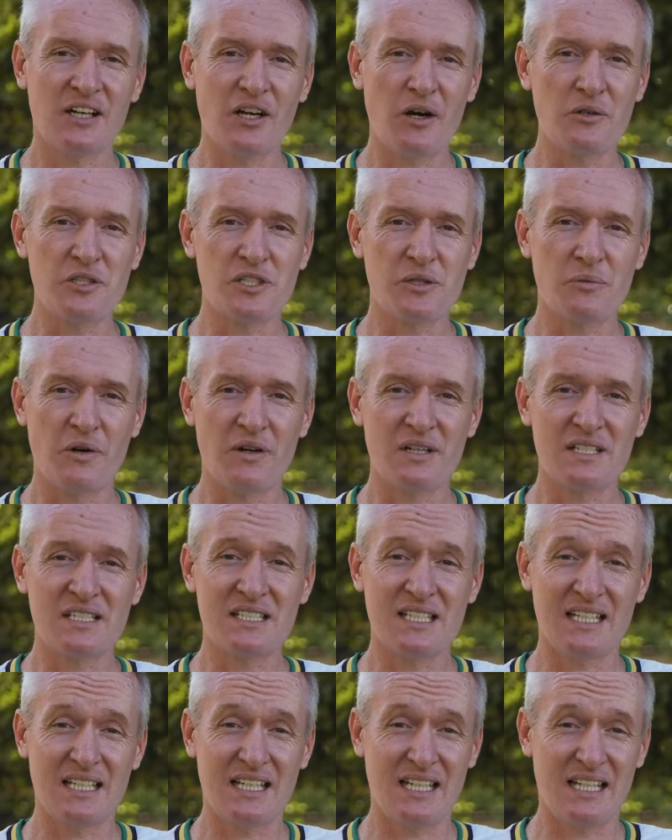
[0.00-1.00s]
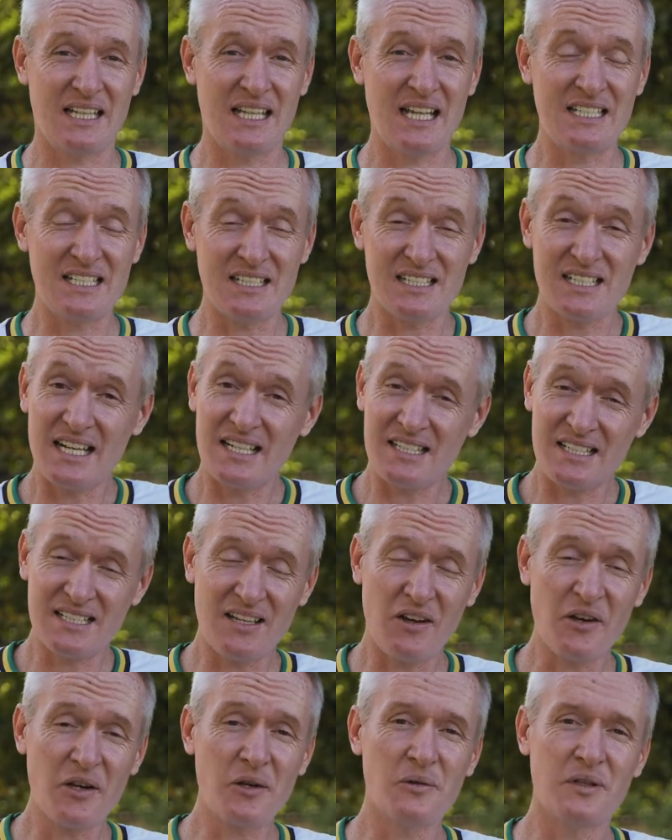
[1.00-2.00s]
culture where they're just in a
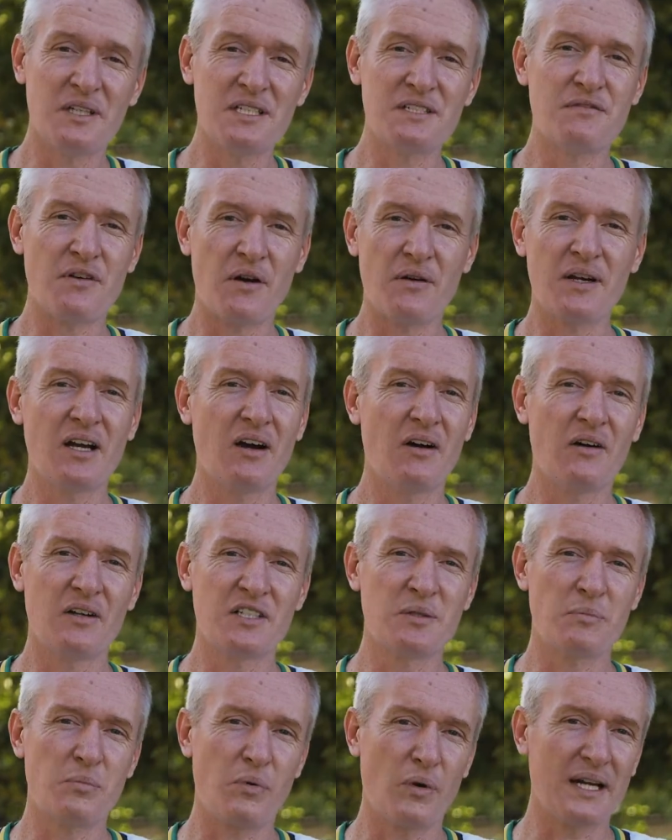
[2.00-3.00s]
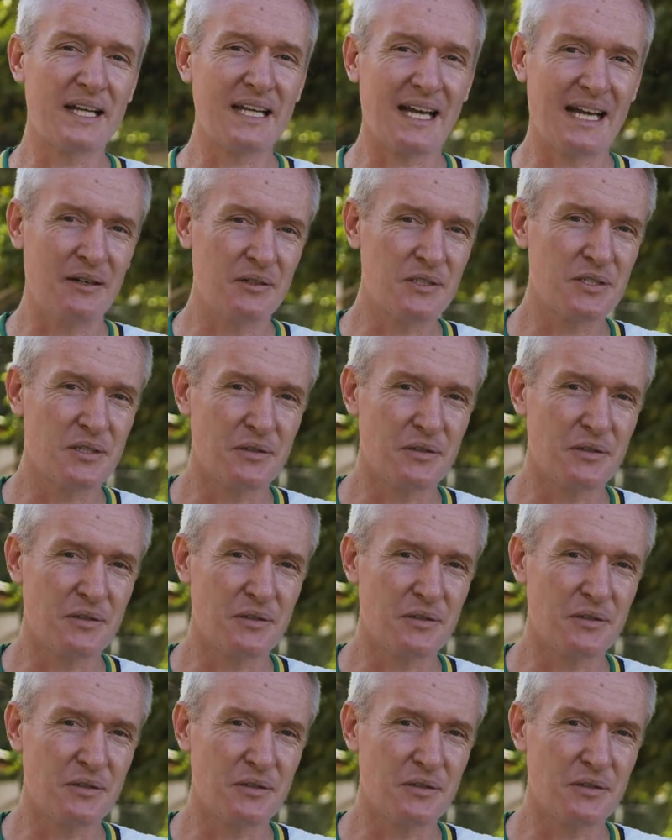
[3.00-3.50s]
cycle that is very hard to break out